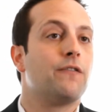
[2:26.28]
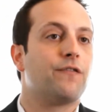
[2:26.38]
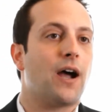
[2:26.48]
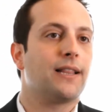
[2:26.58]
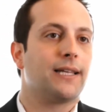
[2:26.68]

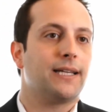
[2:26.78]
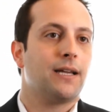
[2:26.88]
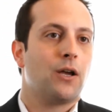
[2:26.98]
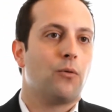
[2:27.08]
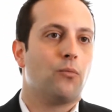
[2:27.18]

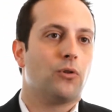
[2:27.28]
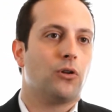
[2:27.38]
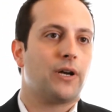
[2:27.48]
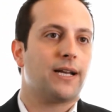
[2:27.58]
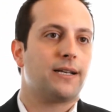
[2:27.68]
Finally,
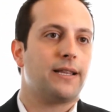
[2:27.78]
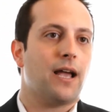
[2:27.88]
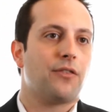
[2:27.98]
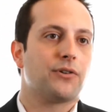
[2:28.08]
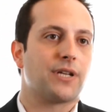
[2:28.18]
we'll look at
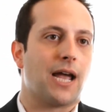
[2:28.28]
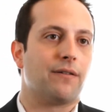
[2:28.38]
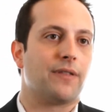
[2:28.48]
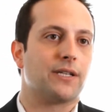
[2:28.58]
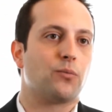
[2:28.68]
the other
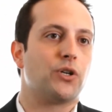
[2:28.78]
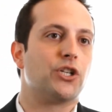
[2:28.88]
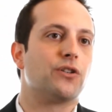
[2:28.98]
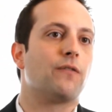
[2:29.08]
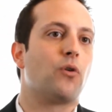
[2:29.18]
side of this,
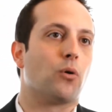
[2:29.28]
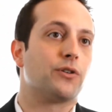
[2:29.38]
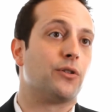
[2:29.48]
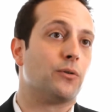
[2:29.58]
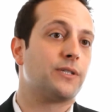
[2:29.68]
which is, of
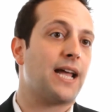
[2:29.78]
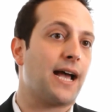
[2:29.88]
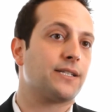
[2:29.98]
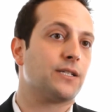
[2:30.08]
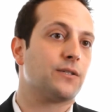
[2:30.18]
course, those
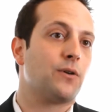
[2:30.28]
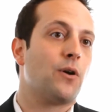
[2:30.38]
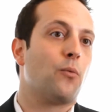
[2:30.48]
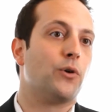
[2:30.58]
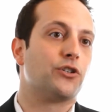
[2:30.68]
taxes
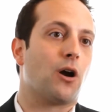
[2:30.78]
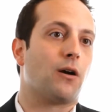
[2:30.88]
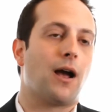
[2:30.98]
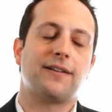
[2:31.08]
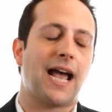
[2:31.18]
which
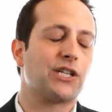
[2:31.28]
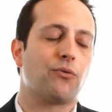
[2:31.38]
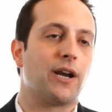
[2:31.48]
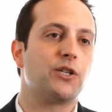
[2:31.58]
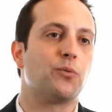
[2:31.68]
are tax
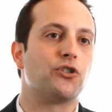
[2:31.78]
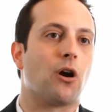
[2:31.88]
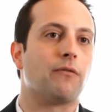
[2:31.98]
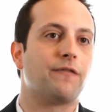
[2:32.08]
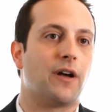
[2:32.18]
credits which
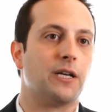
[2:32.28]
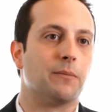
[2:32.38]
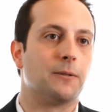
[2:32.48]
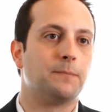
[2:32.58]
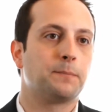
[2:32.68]
are
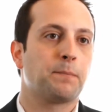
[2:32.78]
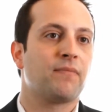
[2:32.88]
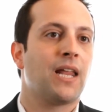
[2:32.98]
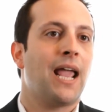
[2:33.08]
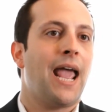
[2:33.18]
refundable.
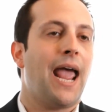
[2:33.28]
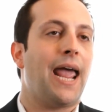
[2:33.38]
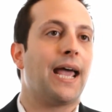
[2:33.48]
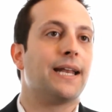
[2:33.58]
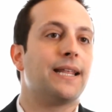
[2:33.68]

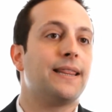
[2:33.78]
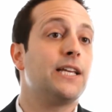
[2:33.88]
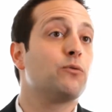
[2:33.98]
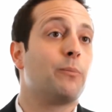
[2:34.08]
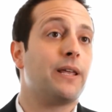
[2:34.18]
And
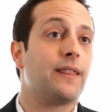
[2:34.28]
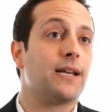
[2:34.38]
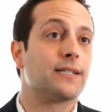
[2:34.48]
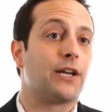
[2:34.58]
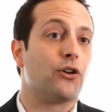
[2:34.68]
these will be
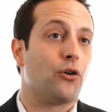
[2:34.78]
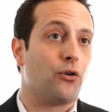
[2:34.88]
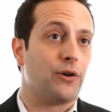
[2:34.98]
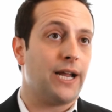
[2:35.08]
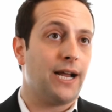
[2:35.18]
things like your
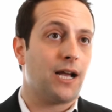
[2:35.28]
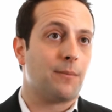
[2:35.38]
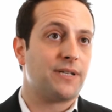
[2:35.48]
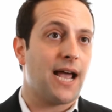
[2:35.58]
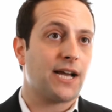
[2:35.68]
Earned
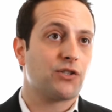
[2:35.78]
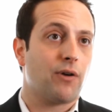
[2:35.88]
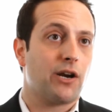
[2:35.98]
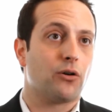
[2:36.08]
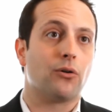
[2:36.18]
Income Tax
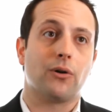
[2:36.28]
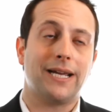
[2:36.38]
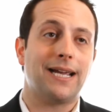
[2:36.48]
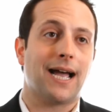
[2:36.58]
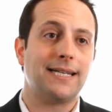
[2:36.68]
Credit or
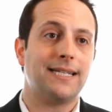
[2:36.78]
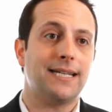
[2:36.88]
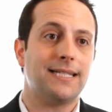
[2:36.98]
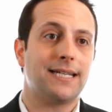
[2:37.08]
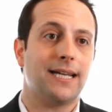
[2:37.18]

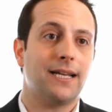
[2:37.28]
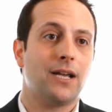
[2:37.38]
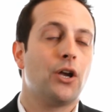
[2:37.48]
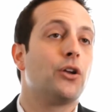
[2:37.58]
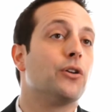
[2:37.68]
EITC,
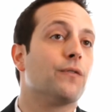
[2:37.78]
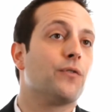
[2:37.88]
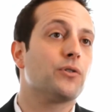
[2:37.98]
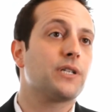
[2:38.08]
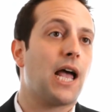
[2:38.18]
your
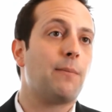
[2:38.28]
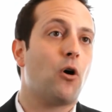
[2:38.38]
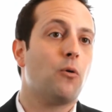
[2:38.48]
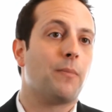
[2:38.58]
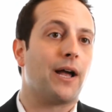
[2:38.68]
First Time
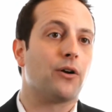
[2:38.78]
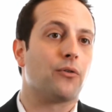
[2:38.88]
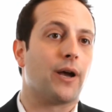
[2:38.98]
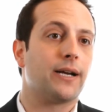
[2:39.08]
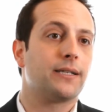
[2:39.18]
Homebuyer
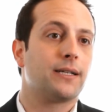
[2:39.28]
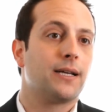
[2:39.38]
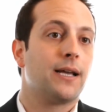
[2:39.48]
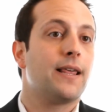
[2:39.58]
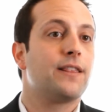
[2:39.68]
Credit,
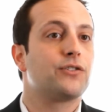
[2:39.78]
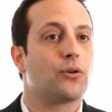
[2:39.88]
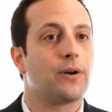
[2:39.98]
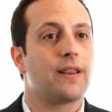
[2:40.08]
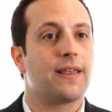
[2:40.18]

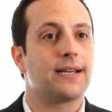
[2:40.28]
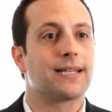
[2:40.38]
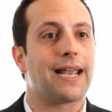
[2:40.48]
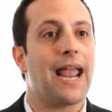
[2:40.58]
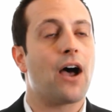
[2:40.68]
certain
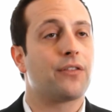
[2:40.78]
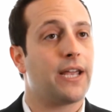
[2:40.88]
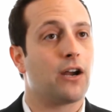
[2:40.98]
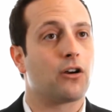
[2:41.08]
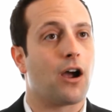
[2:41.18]
things like
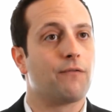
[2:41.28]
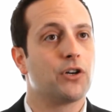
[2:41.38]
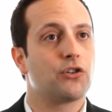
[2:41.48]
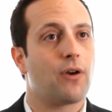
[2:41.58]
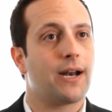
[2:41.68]
healthcare
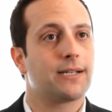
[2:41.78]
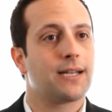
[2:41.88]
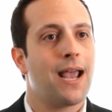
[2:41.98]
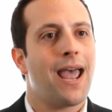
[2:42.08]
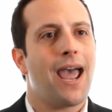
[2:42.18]
coverage
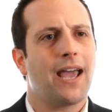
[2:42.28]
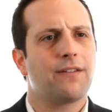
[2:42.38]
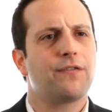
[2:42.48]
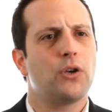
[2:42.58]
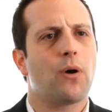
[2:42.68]
credits,
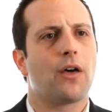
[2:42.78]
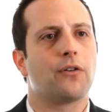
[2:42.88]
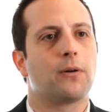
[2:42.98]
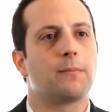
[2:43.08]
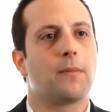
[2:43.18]
and a few
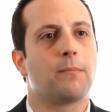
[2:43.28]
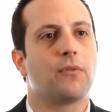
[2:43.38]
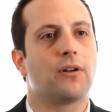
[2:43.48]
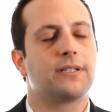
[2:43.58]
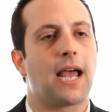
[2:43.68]
other
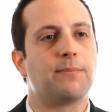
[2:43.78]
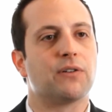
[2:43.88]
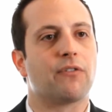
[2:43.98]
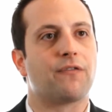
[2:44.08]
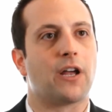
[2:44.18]
types
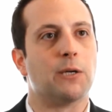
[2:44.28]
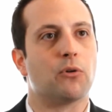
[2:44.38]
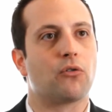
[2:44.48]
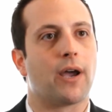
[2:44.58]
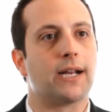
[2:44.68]
of
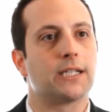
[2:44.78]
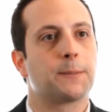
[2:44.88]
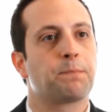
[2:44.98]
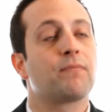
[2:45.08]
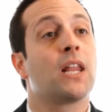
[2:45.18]
refundable
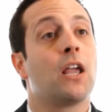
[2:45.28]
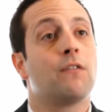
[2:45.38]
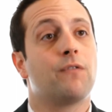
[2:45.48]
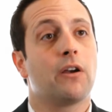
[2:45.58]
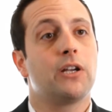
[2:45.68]
credits.
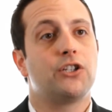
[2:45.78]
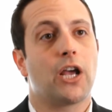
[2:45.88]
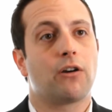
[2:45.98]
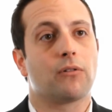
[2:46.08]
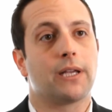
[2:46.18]
Very
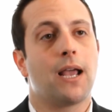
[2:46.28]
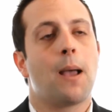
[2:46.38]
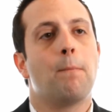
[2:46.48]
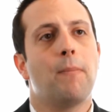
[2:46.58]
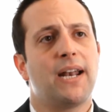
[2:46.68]
generally,
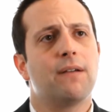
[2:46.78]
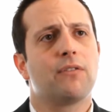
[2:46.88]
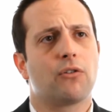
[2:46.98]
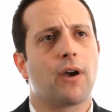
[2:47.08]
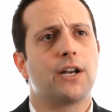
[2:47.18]
many of
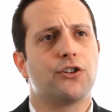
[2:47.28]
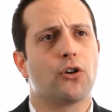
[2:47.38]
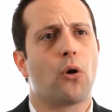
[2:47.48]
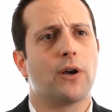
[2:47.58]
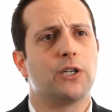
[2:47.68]
the credits
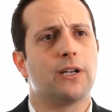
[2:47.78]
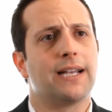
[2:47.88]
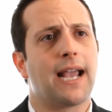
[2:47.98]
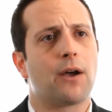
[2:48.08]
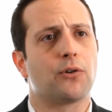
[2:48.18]
you're going to
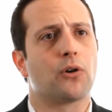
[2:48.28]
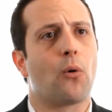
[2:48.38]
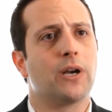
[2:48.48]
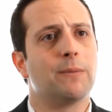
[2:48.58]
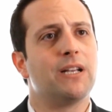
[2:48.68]
encounter are
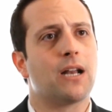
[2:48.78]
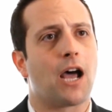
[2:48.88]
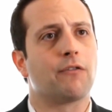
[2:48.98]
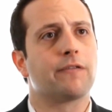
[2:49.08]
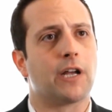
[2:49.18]
going to be
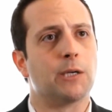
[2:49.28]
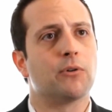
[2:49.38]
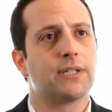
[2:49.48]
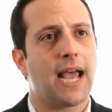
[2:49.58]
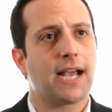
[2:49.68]

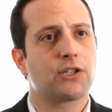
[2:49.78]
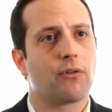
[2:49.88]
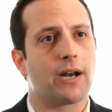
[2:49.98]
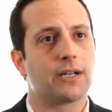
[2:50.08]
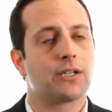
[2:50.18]
non-refundable tax
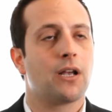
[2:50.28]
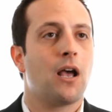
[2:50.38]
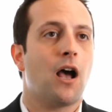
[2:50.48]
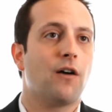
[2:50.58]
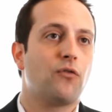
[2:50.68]
credits.
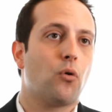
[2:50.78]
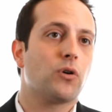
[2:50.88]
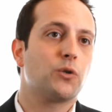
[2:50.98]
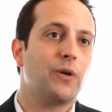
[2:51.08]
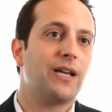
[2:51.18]
Of
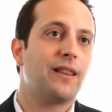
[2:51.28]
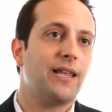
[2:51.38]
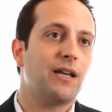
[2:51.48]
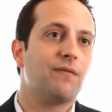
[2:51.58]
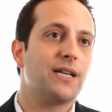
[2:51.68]
course, we could
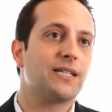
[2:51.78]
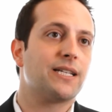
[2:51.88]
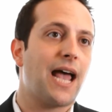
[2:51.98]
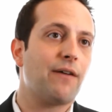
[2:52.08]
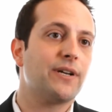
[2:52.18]
think of these
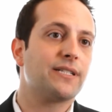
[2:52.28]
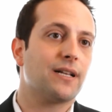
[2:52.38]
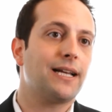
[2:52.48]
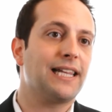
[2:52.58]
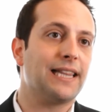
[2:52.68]
as having
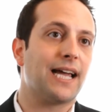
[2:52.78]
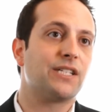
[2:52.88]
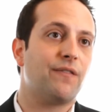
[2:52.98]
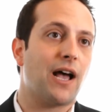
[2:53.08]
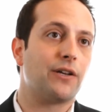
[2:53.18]
slightly
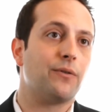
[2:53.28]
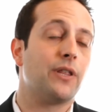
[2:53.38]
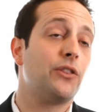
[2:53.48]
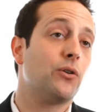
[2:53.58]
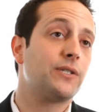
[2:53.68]
less value
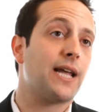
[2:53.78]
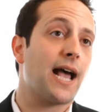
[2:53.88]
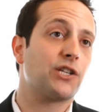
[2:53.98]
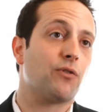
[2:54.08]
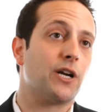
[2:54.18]
than those
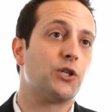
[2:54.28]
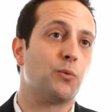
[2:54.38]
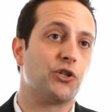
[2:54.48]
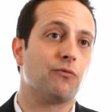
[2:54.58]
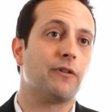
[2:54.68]
tax credits
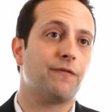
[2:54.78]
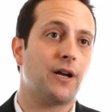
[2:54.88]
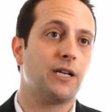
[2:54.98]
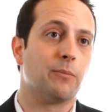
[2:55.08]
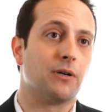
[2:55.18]
which are
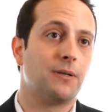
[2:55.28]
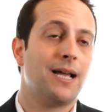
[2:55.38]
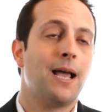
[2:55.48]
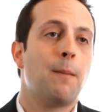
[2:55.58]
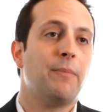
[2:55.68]
refundable,
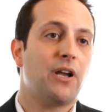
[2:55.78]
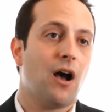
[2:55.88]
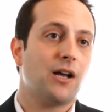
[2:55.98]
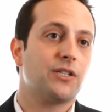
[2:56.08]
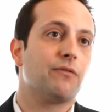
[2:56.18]

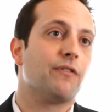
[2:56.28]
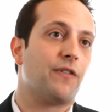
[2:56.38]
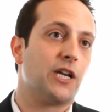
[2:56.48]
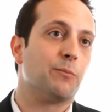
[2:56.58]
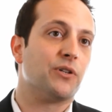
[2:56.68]
because the
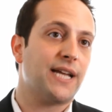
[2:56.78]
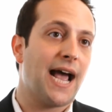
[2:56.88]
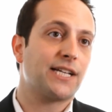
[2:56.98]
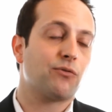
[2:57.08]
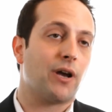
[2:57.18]
refundable
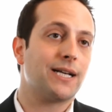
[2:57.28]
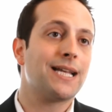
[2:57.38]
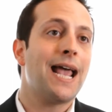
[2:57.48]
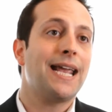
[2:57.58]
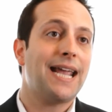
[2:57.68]
tax
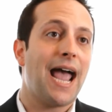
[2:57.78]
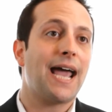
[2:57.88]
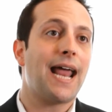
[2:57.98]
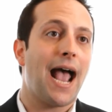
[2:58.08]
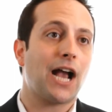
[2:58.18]
credits
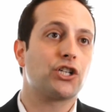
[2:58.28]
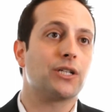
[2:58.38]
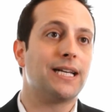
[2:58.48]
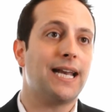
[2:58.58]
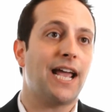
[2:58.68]
can
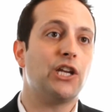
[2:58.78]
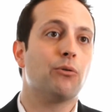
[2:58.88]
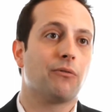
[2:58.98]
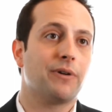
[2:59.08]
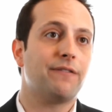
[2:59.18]
actually net
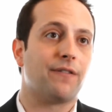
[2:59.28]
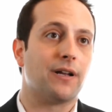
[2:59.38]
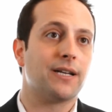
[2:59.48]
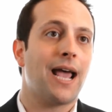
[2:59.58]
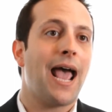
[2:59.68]
you a
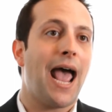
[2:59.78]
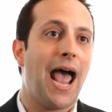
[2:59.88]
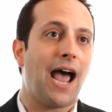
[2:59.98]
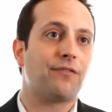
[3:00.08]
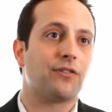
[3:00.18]
refund
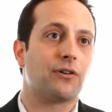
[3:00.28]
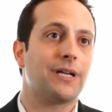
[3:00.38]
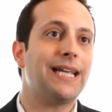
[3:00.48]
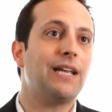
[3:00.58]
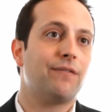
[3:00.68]

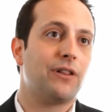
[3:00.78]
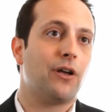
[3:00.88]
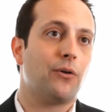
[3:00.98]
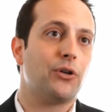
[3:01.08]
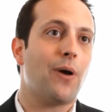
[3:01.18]
after, even
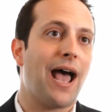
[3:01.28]
though you